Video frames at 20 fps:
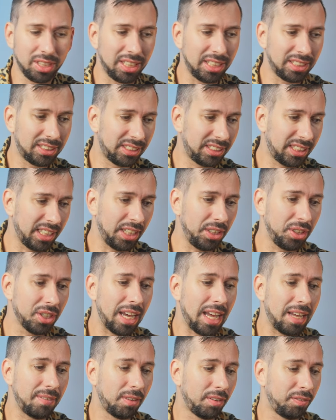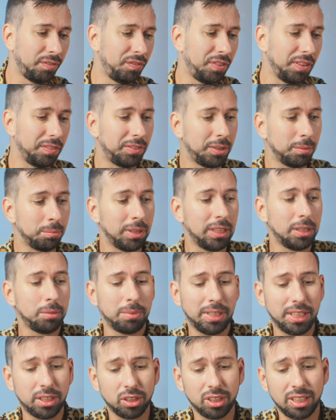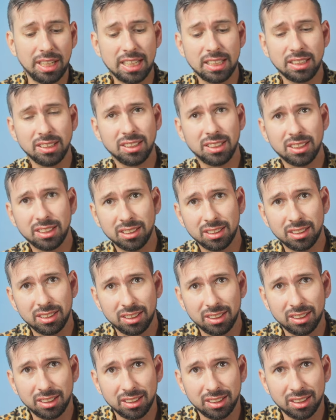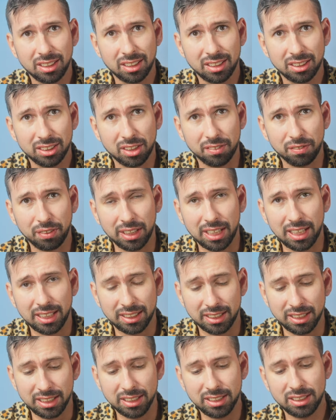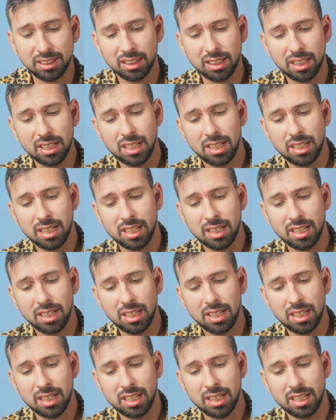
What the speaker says: let's say you have a 50mm lens, something like this.